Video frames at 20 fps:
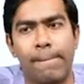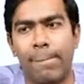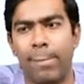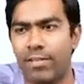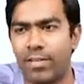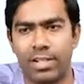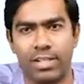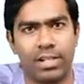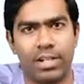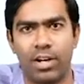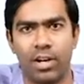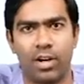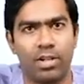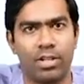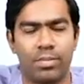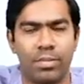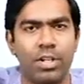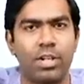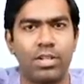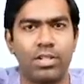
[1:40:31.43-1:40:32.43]
We have excreted all,
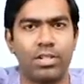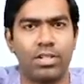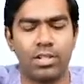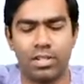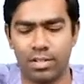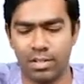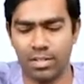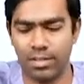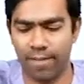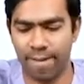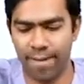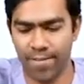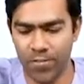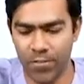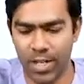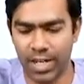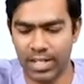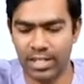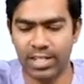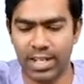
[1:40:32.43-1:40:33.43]
because
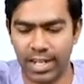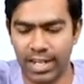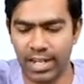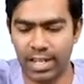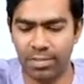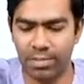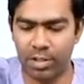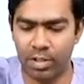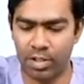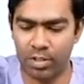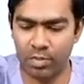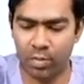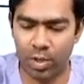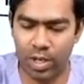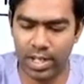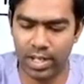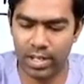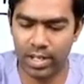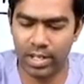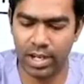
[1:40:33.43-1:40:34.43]
that is the idea. Because
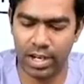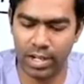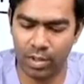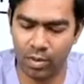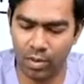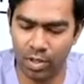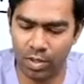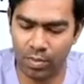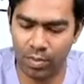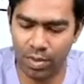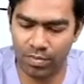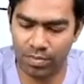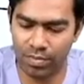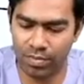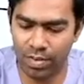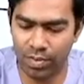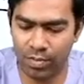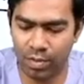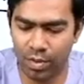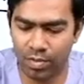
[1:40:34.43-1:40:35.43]
why? I told you
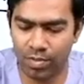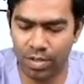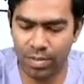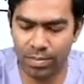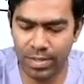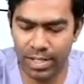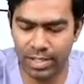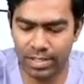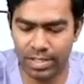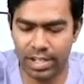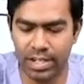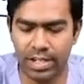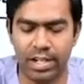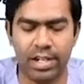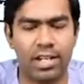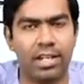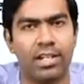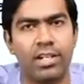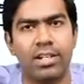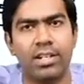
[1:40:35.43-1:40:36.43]
154 will be excreted
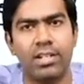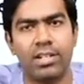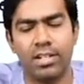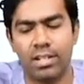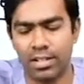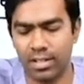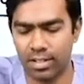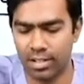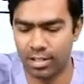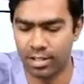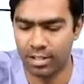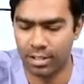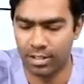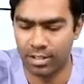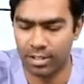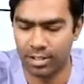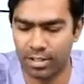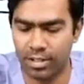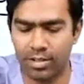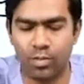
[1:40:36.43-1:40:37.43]
here.
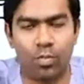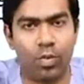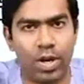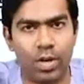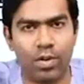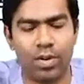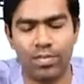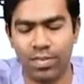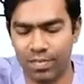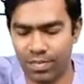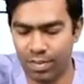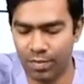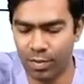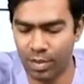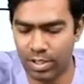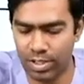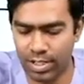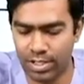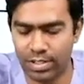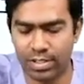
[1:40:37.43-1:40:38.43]
Why 154
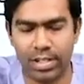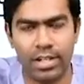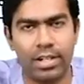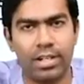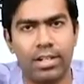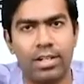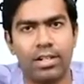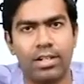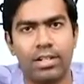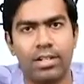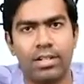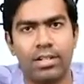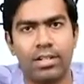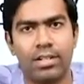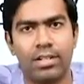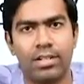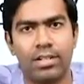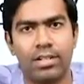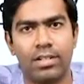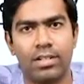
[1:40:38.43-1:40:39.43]
is excreted?
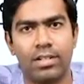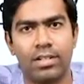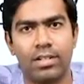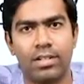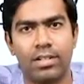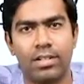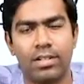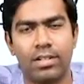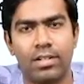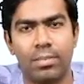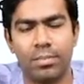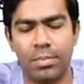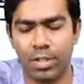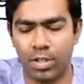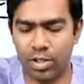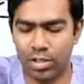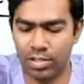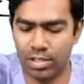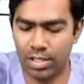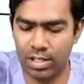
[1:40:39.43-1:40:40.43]

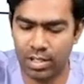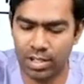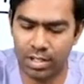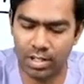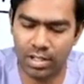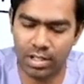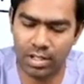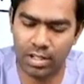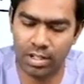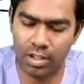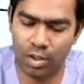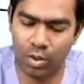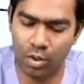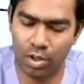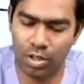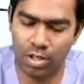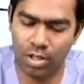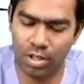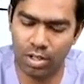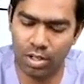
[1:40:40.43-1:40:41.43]
Because here the
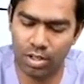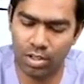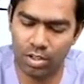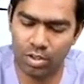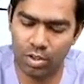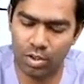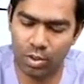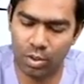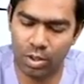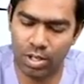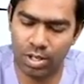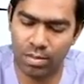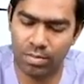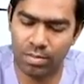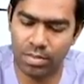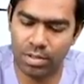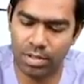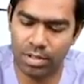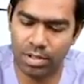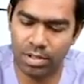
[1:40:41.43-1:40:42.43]
total sodium
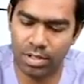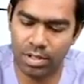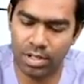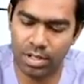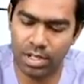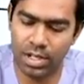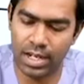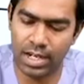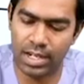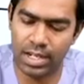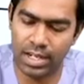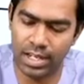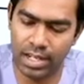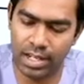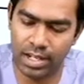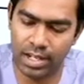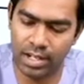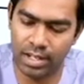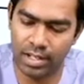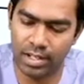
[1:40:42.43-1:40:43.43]

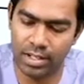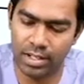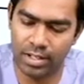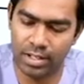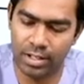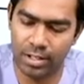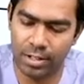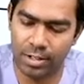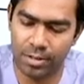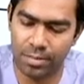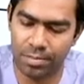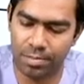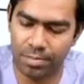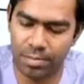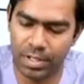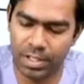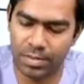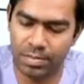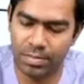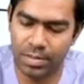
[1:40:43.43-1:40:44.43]
intake
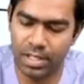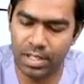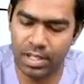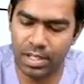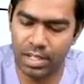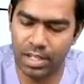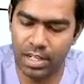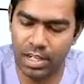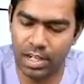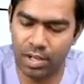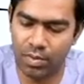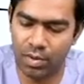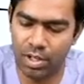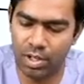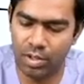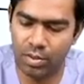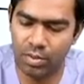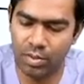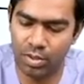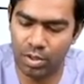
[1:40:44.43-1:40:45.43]
must be equal
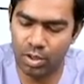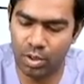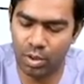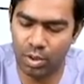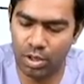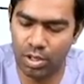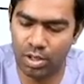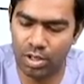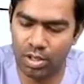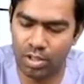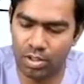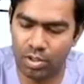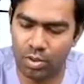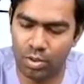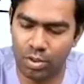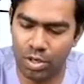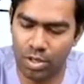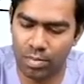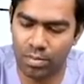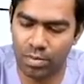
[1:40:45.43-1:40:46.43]
to total
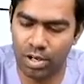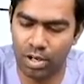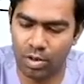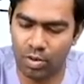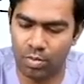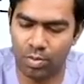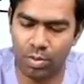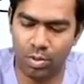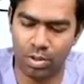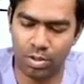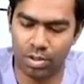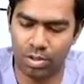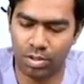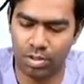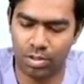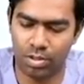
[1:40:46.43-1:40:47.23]
sodium output.